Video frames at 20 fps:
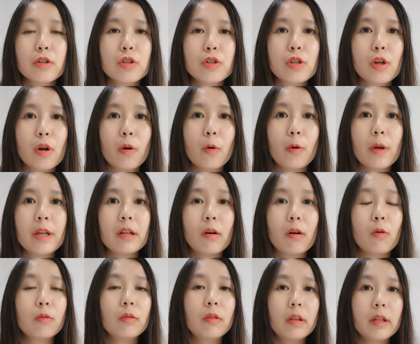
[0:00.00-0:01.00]
So it
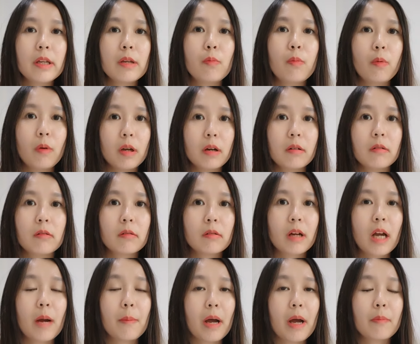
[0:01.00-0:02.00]
only will
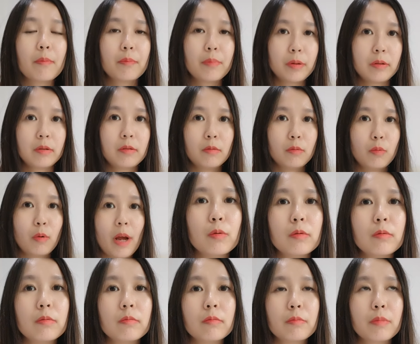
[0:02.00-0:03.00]
come up when
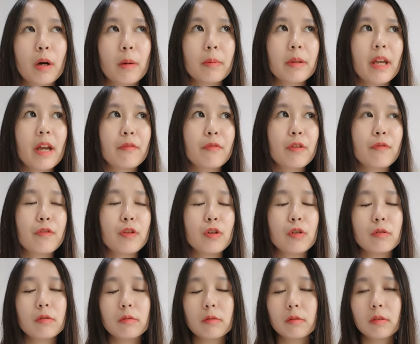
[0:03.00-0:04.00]
probably every
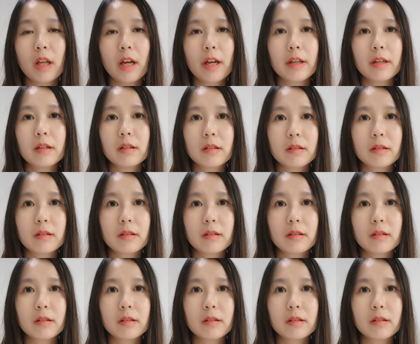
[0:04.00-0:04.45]
few like